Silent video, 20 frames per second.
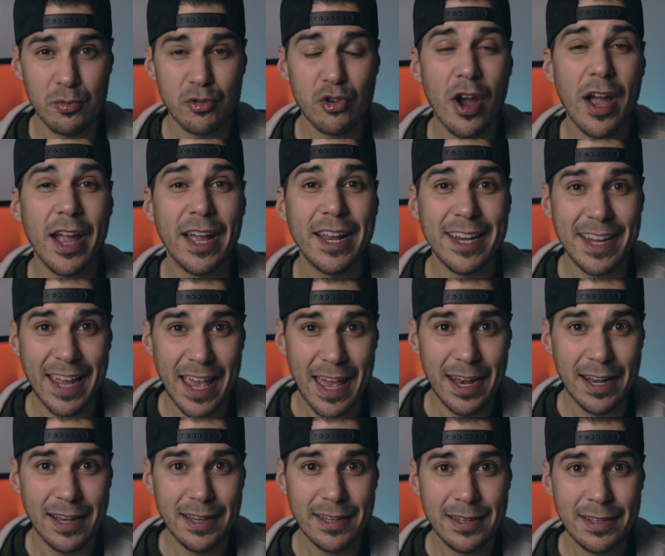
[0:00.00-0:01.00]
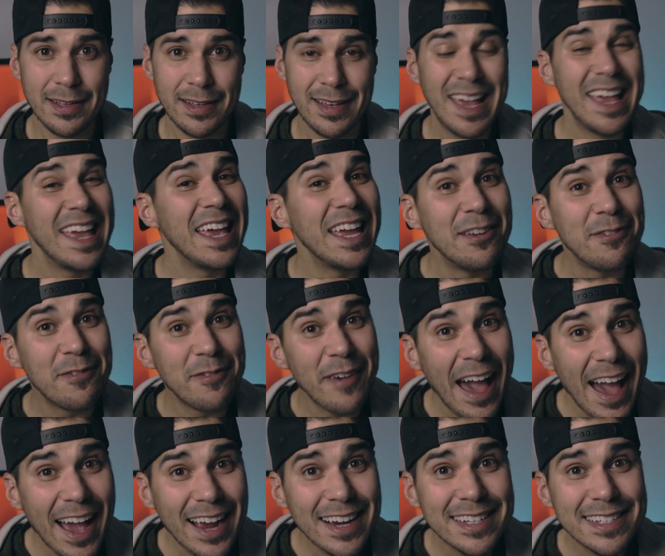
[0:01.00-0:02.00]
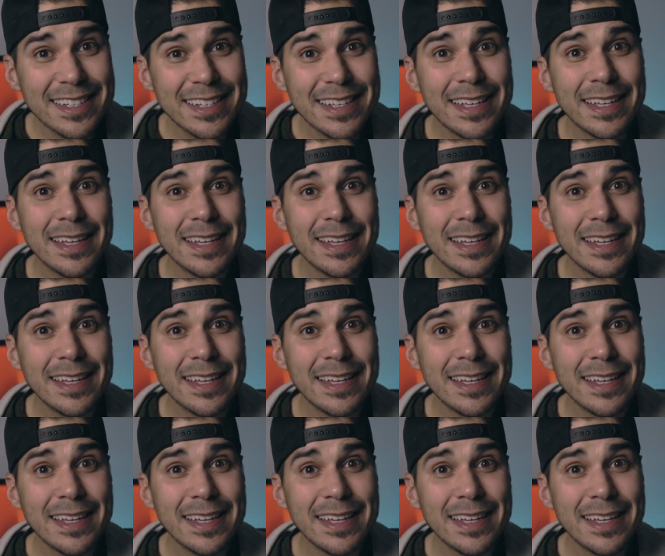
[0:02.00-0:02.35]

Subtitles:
trying it again. In fact,